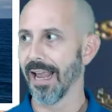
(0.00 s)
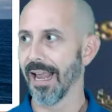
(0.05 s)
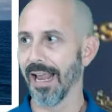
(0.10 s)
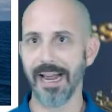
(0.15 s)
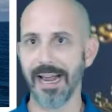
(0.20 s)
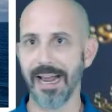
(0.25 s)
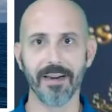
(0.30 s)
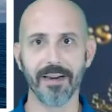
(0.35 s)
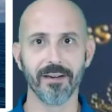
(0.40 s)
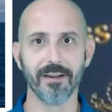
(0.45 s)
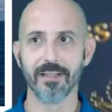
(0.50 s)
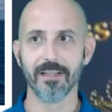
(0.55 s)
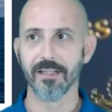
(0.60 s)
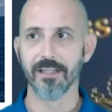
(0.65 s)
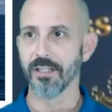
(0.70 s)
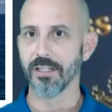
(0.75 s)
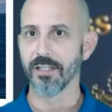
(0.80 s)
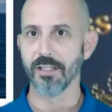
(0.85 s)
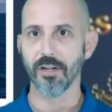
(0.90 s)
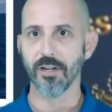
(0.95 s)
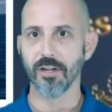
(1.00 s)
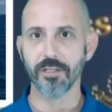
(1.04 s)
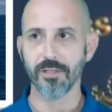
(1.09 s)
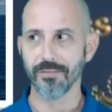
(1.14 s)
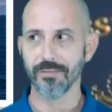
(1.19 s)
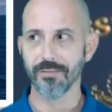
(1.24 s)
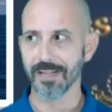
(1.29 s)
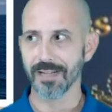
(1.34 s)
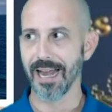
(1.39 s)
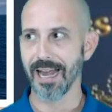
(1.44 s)
And, you know,
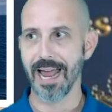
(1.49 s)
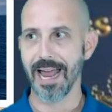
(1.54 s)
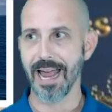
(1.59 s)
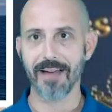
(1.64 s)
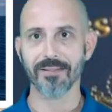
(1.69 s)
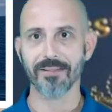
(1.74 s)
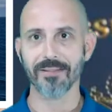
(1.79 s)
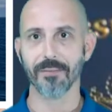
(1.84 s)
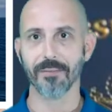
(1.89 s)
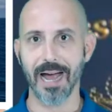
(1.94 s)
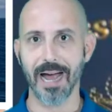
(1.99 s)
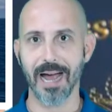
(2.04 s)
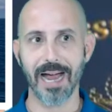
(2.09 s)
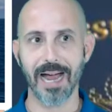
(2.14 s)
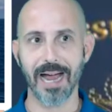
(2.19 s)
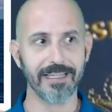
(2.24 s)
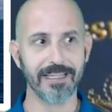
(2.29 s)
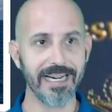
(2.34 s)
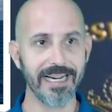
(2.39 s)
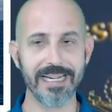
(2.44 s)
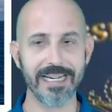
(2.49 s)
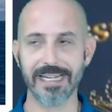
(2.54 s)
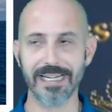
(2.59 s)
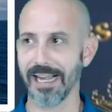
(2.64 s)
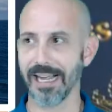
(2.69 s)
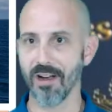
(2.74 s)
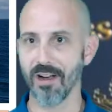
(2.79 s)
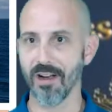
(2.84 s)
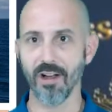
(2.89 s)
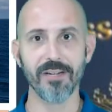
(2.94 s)
you've got to have some ID.
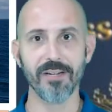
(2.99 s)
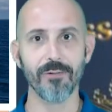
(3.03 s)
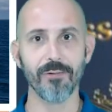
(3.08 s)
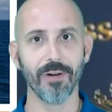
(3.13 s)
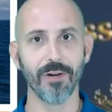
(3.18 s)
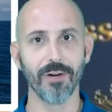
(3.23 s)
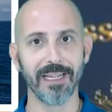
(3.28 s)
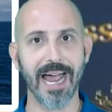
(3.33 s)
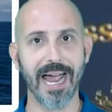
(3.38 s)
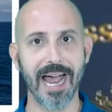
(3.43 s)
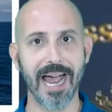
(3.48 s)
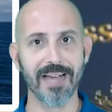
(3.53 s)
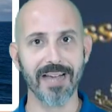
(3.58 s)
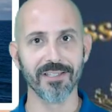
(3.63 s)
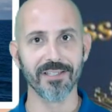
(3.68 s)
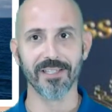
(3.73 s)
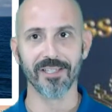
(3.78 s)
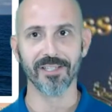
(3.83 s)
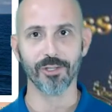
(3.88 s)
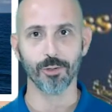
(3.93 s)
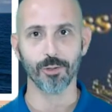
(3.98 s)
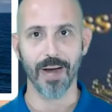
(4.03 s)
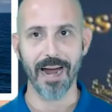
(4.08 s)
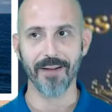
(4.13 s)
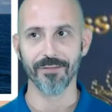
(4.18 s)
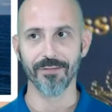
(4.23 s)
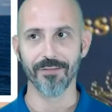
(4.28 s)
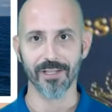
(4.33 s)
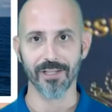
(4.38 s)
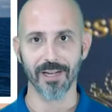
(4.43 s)
And all he really has is his
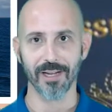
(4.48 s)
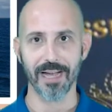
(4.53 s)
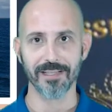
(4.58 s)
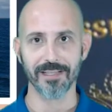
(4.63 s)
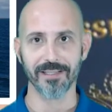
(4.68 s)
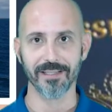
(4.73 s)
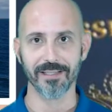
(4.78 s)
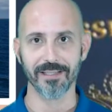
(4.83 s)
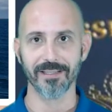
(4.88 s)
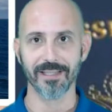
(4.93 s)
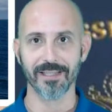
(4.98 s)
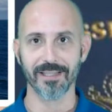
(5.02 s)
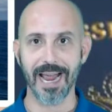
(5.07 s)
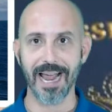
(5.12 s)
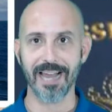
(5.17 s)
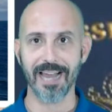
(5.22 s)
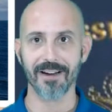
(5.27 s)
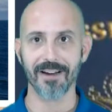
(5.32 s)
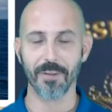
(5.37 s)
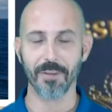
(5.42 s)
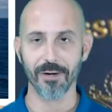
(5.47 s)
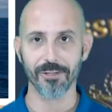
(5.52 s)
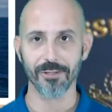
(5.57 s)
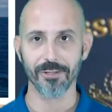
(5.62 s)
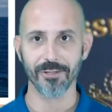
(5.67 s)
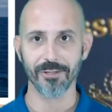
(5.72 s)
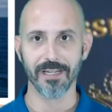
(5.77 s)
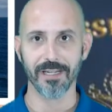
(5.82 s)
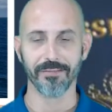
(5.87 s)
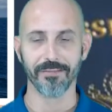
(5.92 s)
driver's license and a birth
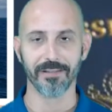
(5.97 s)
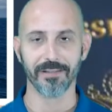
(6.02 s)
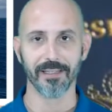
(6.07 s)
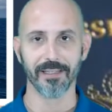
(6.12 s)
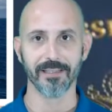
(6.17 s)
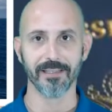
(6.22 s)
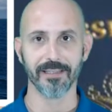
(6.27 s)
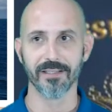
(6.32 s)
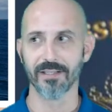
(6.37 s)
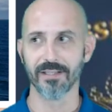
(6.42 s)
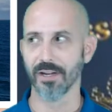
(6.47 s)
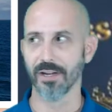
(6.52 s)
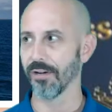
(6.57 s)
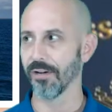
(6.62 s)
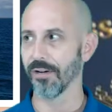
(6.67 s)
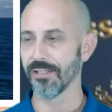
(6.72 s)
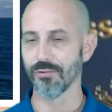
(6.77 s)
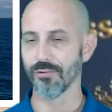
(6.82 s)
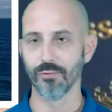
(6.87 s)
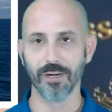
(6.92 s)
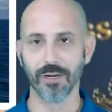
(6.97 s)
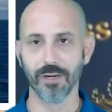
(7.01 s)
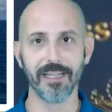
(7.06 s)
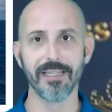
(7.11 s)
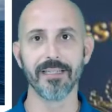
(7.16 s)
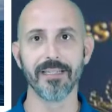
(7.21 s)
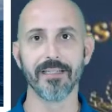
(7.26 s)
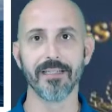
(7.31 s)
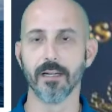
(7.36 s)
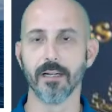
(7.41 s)
certificate. So he's
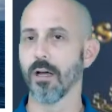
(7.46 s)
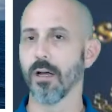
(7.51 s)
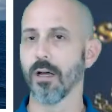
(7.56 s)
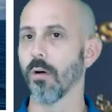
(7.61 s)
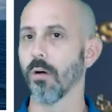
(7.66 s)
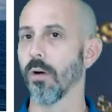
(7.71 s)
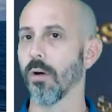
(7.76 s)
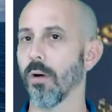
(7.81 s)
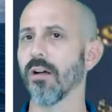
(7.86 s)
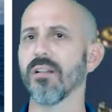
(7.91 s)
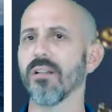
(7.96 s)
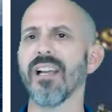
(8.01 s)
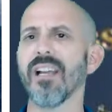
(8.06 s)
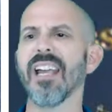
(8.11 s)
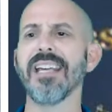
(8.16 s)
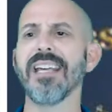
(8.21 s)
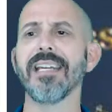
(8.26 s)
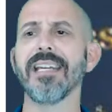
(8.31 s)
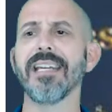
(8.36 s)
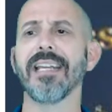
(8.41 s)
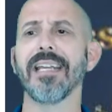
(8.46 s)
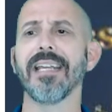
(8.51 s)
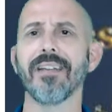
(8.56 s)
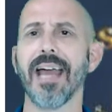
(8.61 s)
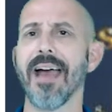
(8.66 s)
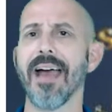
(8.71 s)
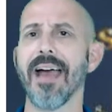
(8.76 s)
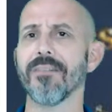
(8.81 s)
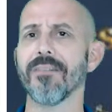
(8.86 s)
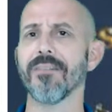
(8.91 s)
really, well, he didn't even
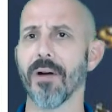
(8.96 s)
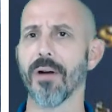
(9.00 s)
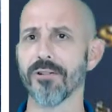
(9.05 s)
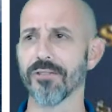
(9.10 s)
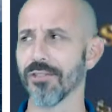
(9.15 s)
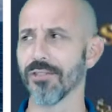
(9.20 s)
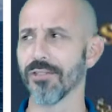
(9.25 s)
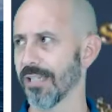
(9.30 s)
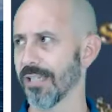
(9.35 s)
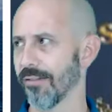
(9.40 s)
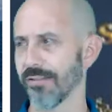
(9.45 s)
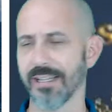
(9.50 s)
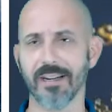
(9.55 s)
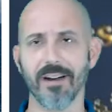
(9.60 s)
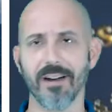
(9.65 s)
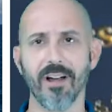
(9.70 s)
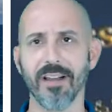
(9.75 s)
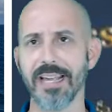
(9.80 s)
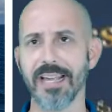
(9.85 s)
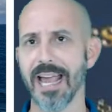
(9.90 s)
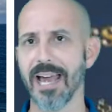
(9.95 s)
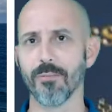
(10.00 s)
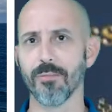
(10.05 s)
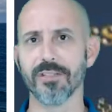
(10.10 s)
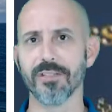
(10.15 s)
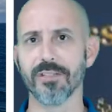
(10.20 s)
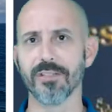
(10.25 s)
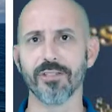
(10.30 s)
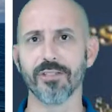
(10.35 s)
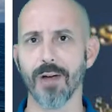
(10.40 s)
have the birth certificate. All he had
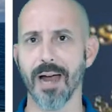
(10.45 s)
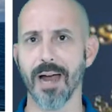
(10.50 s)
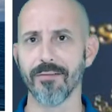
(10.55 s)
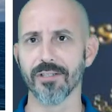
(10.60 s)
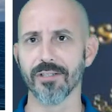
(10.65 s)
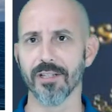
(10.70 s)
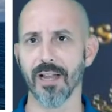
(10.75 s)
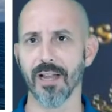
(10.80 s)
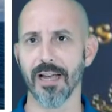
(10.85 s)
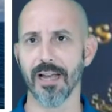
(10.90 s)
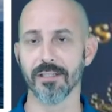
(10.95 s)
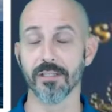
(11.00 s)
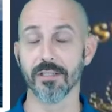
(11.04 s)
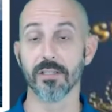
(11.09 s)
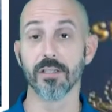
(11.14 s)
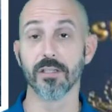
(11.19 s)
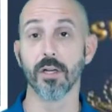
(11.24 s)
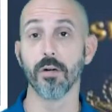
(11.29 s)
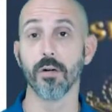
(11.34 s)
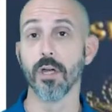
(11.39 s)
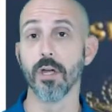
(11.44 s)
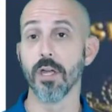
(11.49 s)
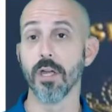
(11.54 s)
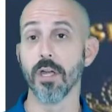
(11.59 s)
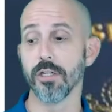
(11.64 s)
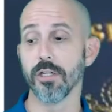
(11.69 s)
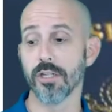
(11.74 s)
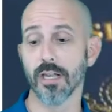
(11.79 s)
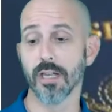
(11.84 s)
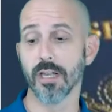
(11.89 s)
was his driver's license. So
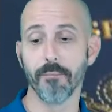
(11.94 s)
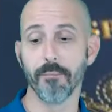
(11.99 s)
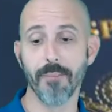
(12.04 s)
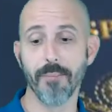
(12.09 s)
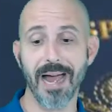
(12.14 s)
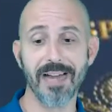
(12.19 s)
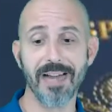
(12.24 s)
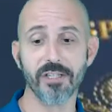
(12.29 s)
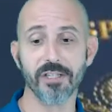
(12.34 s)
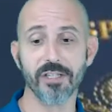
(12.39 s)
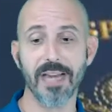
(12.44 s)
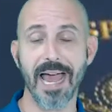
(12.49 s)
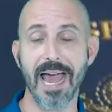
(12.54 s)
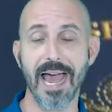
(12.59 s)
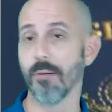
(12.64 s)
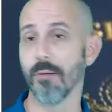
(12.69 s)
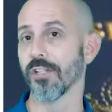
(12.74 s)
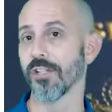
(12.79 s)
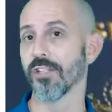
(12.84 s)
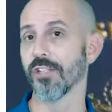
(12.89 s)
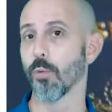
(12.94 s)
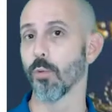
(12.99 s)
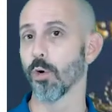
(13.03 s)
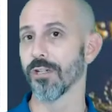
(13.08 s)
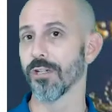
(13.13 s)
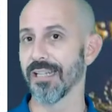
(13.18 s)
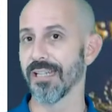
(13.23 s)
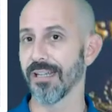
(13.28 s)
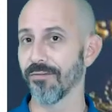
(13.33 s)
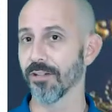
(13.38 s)
you can imagine how much more
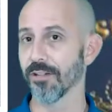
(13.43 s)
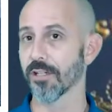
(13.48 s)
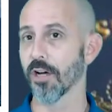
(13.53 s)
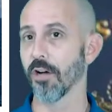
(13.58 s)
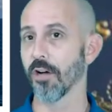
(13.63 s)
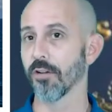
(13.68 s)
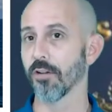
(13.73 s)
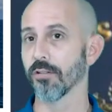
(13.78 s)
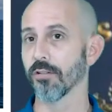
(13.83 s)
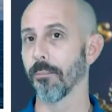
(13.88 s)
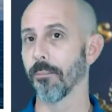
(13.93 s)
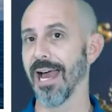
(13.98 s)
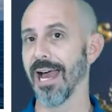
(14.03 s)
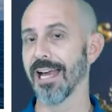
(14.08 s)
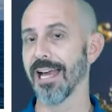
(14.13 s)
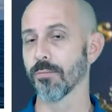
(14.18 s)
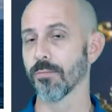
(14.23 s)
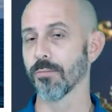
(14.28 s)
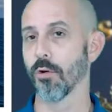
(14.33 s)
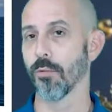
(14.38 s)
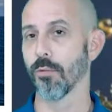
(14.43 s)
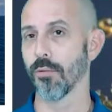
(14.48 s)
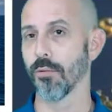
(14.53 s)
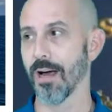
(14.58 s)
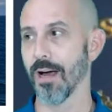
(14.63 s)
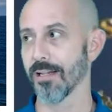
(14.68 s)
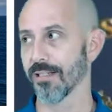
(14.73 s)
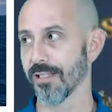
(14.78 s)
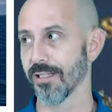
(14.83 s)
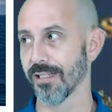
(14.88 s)
difficult the passport
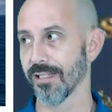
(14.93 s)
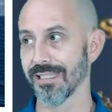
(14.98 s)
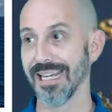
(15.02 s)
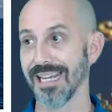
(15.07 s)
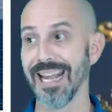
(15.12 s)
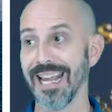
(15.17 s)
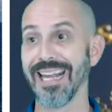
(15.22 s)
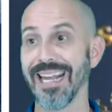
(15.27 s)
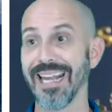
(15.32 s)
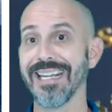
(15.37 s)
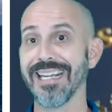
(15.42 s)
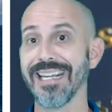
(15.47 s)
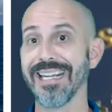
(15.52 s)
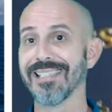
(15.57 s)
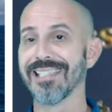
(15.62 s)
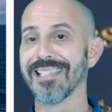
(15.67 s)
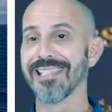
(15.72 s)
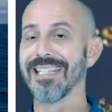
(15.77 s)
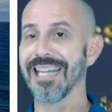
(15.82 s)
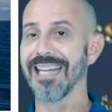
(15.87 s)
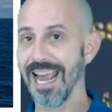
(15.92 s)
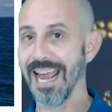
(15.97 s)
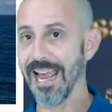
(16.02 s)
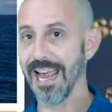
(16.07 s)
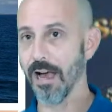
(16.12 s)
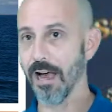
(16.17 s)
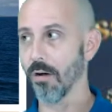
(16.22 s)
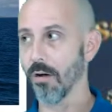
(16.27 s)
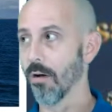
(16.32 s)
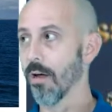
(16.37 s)
process is
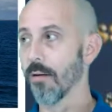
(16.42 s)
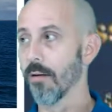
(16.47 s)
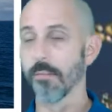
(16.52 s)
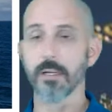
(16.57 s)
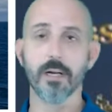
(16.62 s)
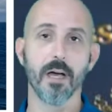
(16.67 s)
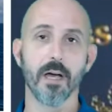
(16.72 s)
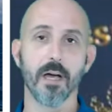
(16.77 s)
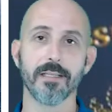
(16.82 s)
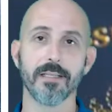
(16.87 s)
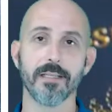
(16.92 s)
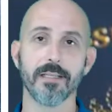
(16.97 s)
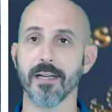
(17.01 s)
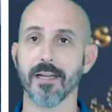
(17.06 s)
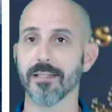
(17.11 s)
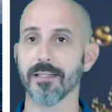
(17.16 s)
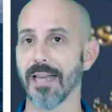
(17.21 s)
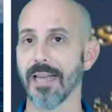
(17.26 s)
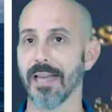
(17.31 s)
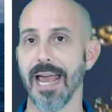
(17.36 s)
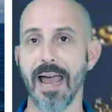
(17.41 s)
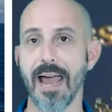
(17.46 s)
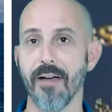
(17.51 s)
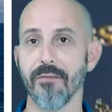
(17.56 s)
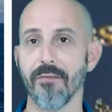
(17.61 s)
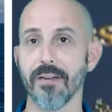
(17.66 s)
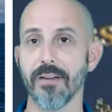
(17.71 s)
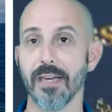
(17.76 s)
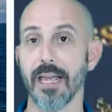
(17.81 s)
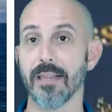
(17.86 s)
now because he doesn't
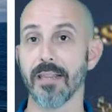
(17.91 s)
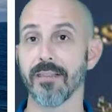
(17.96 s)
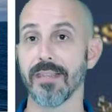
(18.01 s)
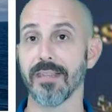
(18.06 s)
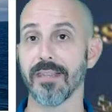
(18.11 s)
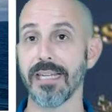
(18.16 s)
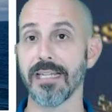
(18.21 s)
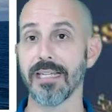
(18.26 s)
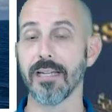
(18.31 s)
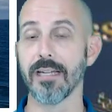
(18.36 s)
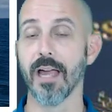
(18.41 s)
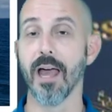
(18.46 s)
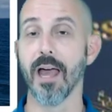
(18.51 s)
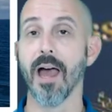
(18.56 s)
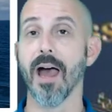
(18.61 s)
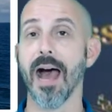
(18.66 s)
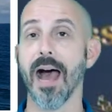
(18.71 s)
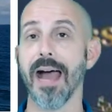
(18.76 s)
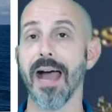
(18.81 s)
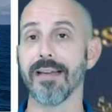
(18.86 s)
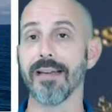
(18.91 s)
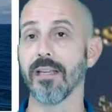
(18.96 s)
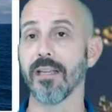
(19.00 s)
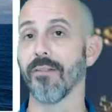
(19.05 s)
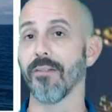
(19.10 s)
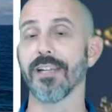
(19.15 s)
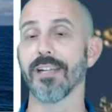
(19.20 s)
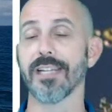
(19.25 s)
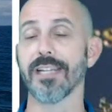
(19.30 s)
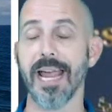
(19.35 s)
have the
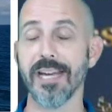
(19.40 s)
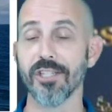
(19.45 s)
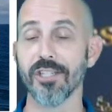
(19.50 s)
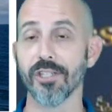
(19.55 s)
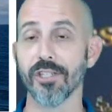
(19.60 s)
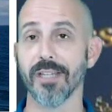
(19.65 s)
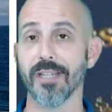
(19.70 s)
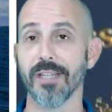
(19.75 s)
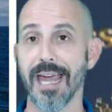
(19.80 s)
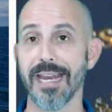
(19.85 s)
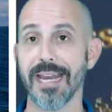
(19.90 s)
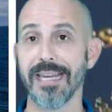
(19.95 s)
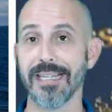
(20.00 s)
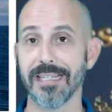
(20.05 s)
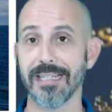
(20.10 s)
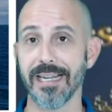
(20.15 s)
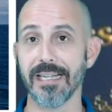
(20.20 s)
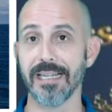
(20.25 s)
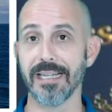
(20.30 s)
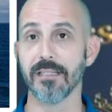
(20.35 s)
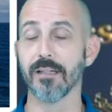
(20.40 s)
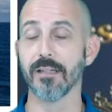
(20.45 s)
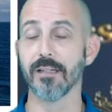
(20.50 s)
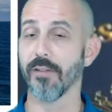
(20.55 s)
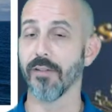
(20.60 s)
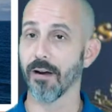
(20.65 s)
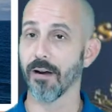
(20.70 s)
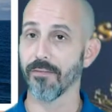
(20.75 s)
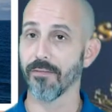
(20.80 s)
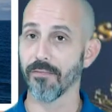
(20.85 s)
identification that he needed to
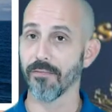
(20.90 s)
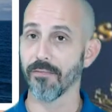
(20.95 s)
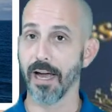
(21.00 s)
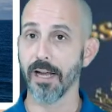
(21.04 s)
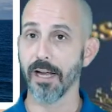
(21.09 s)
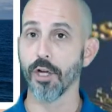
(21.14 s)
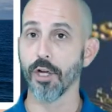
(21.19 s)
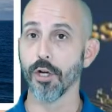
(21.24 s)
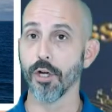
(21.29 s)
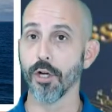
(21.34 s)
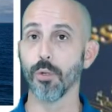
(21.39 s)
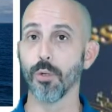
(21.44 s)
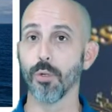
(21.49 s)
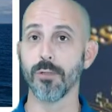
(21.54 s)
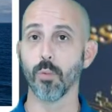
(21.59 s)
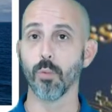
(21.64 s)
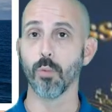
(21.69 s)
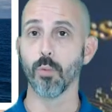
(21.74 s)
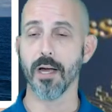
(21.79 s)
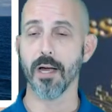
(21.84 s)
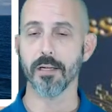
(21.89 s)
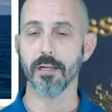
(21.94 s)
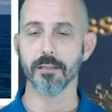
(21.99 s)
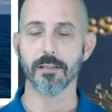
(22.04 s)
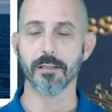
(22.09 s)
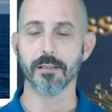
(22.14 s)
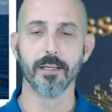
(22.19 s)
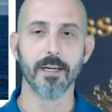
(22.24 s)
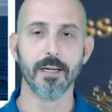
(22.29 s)
verify who he was.